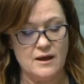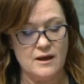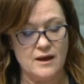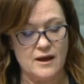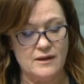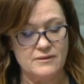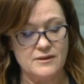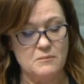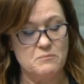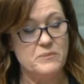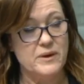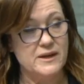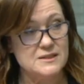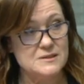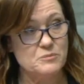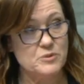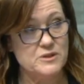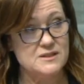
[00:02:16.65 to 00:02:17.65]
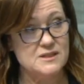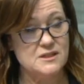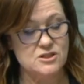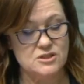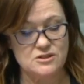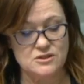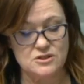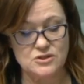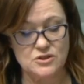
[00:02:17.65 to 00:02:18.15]
are then best
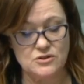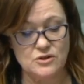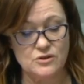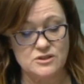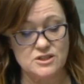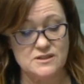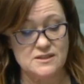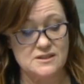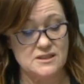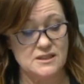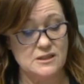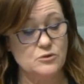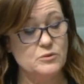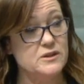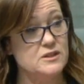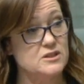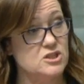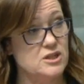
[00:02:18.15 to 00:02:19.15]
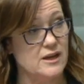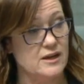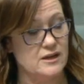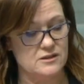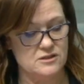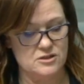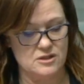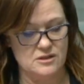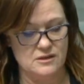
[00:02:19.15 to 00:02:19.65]
positioned to not just deal with the
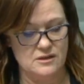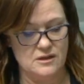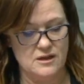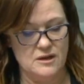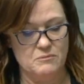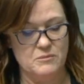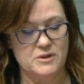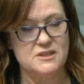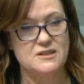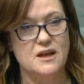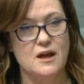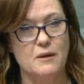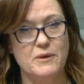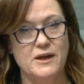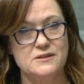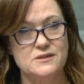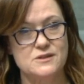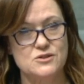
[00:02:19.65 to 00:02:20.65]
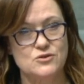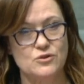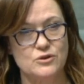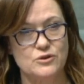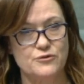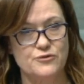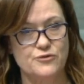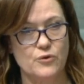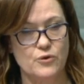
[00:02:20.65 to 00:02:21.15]
change, but to come out stronger
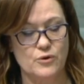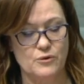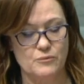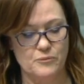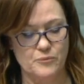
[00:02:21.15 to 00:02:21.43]
for it.